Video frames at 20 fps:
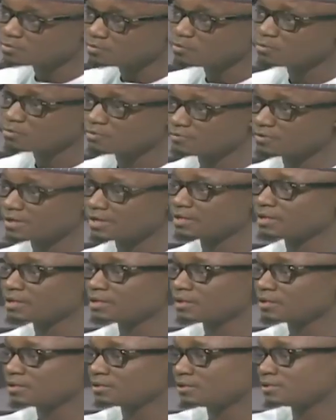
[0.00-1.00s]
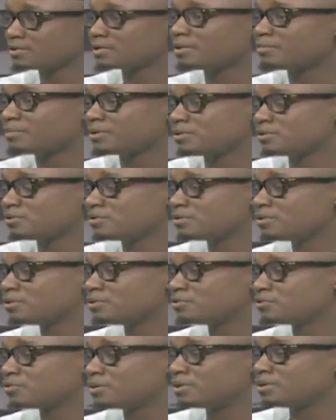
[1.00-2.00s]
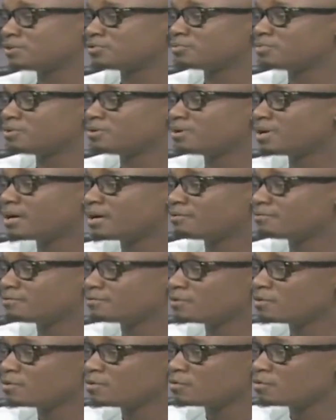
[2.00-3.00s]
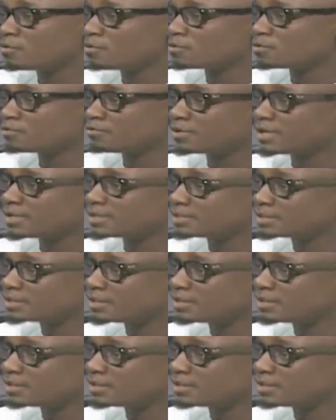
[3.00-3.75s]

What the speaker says: all of that. Does Ambassador Zubairu have all of that